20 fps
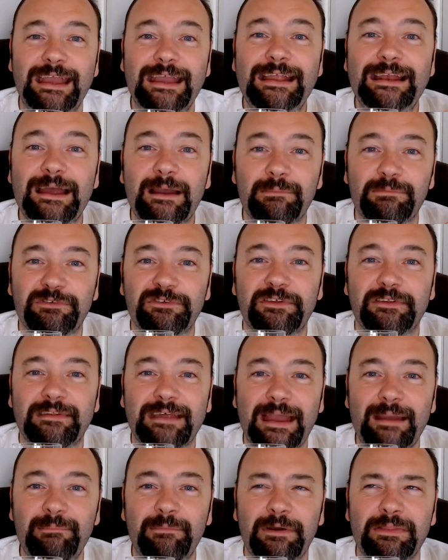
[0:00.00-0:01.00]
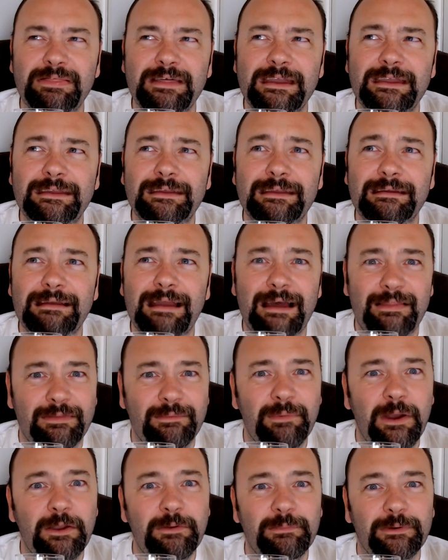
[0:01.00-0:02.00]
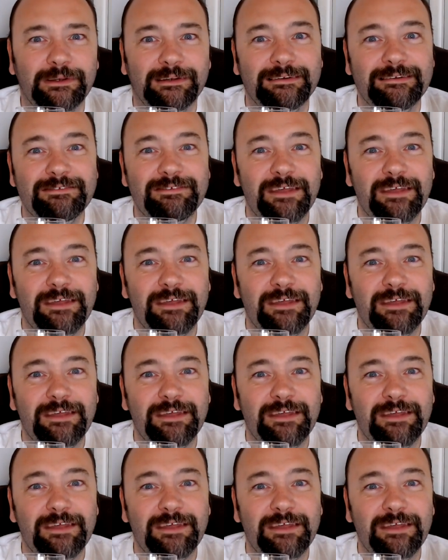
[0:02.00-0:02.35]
in Amsterdam, I think, at the moment.